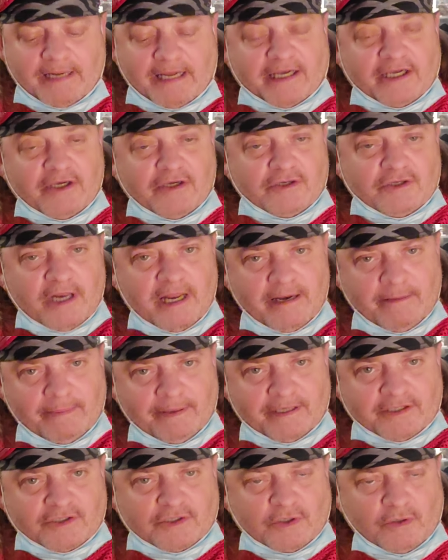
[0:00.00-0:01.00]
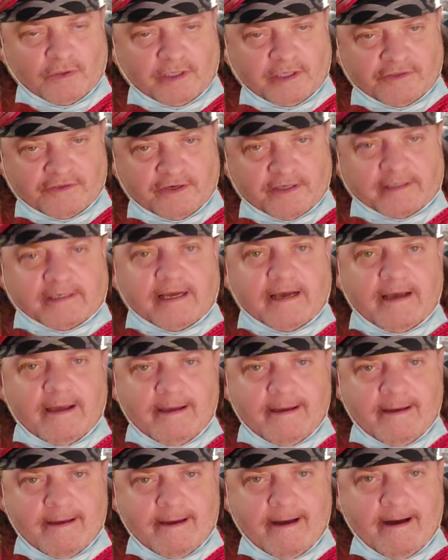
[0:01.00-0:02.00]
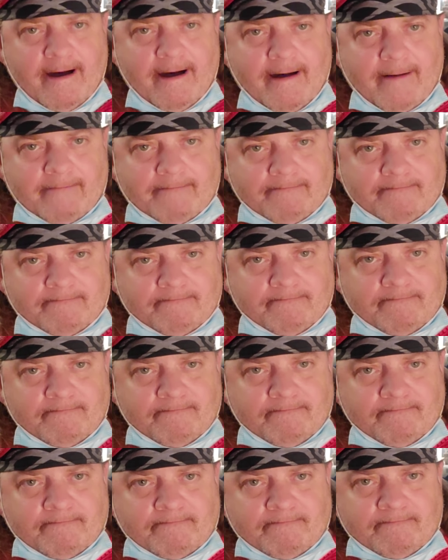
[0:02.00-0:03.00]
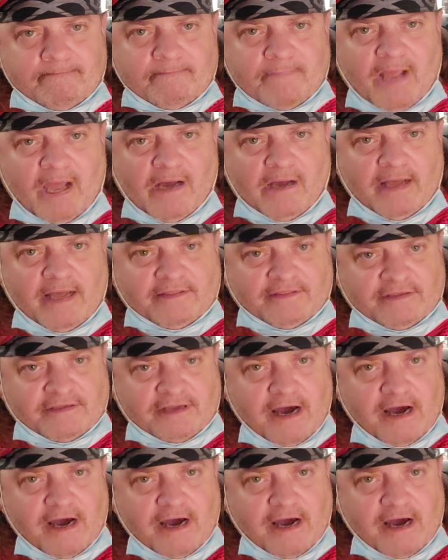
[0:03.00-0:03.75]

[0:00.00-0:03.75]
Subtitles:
Houston Independent School District at the